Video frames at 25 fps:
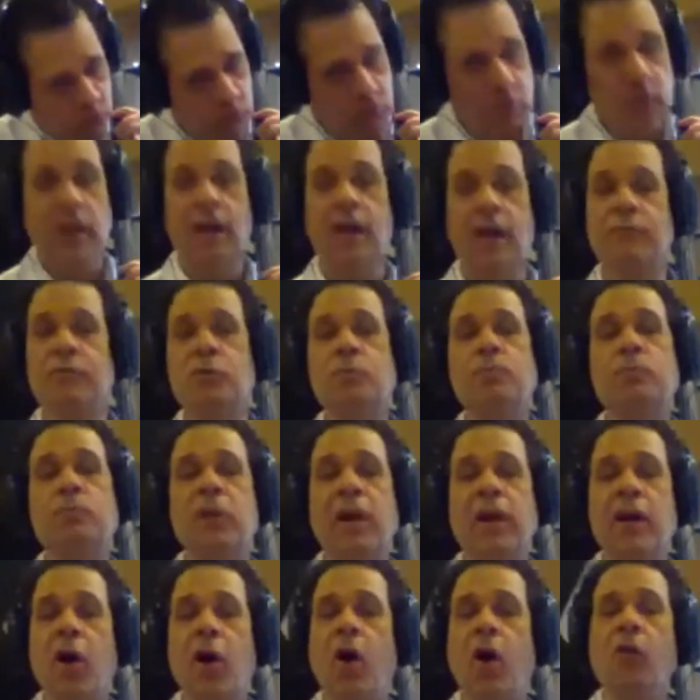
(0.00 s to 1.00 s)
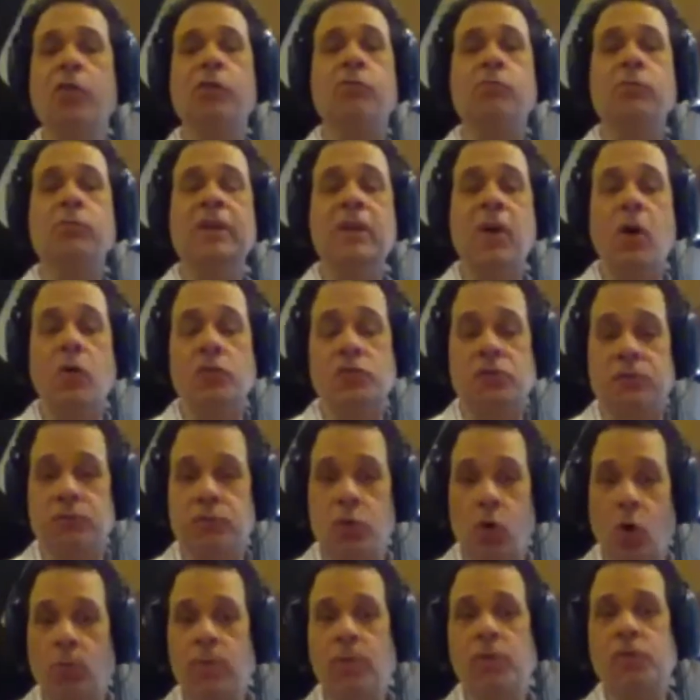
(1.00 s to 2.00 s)
if you play all three notes, if you
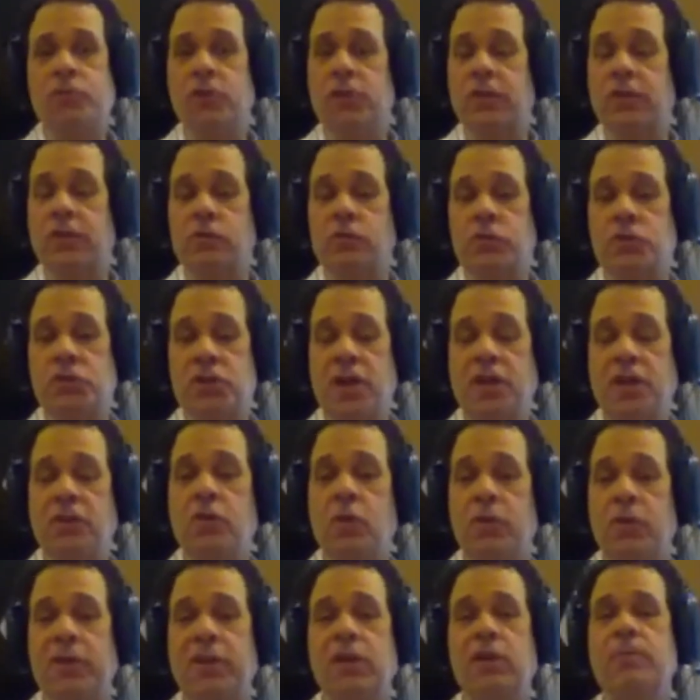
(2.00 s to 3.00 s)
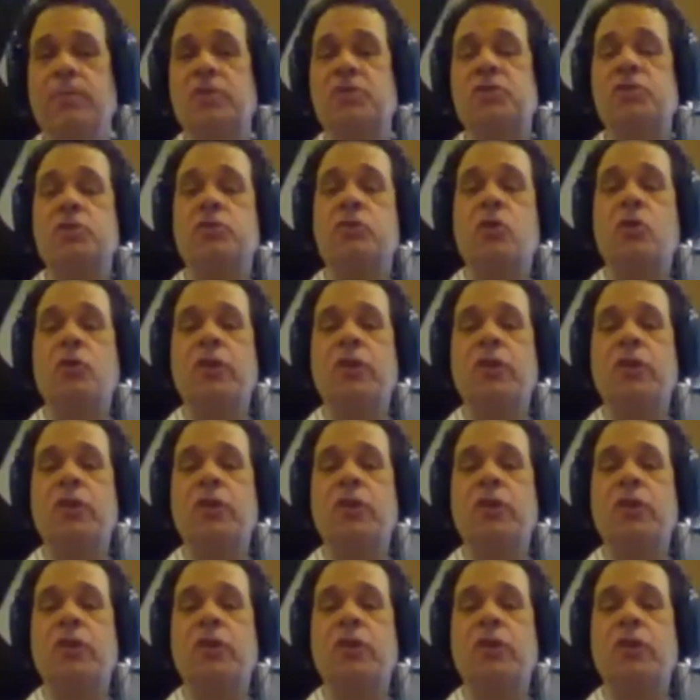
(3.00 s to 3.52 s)
almost like crescendo a little bit so you don't let